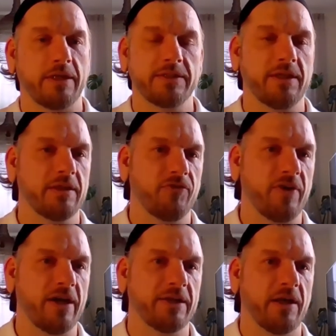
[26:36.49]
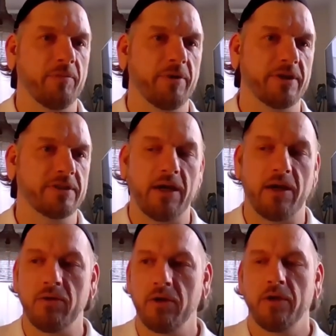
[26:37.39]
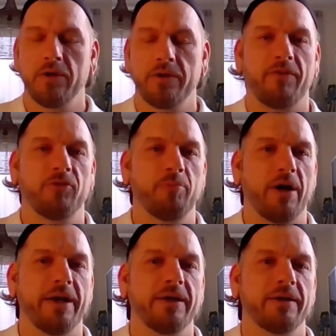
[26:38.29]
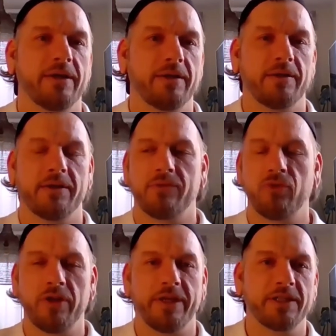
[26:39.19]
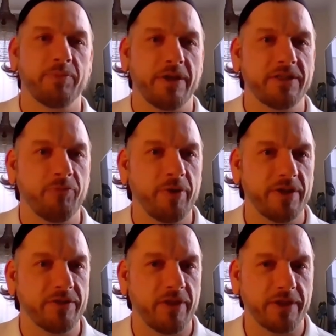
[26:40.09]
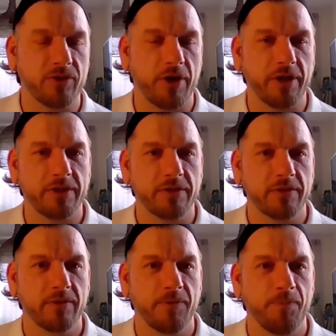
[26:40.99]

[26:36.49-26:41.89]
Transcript: That's not the fact now, because now you have to buy a really expensive piece of electronics,